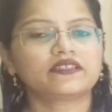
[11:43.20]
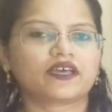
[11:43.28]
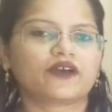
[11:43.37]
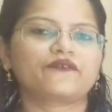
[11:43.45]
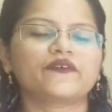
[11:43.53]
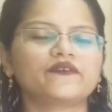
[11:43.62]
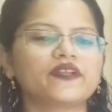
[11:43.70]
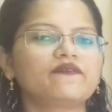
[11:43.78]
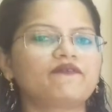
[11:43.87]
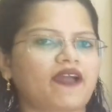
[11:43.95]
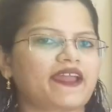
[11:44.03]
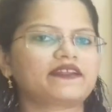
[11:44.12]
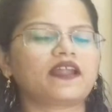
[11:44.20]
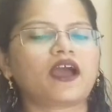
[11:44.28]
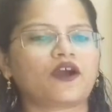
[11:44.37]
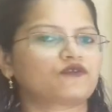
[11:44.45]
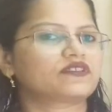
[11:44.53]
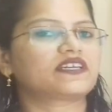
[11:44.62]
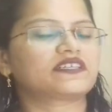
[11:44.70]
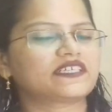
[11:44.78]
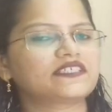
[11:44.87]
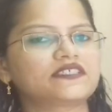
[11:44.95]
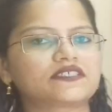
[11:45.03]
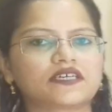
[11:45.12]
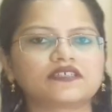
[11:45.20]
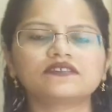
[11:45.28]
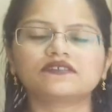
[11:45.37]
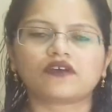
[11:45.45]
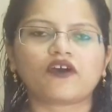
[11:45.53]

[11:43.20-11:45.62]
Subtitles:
Now we will find out the distance